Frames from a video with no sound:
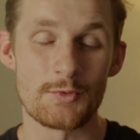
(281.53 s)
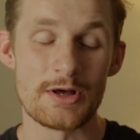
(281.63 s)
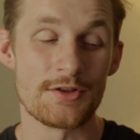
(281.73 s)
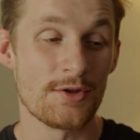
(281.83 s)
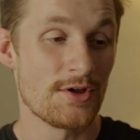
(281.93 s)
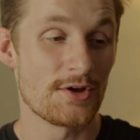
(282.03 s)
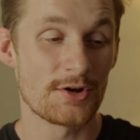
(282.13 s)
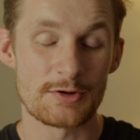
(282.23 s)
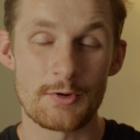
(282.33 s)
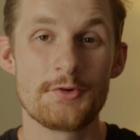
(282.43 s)
Well,
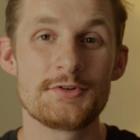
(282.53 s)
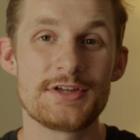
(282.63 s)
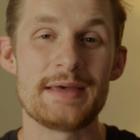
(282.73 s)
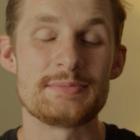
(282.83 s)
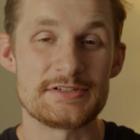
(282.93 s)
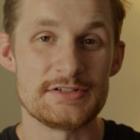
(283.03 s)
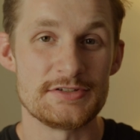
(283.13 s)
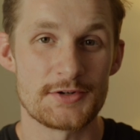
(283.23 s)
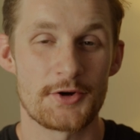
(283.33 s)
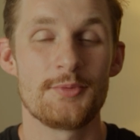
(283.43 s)
chronotypes
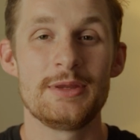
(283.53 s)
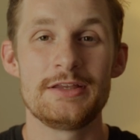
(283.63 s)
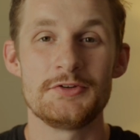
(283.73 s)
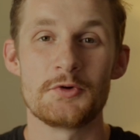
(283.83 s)
determine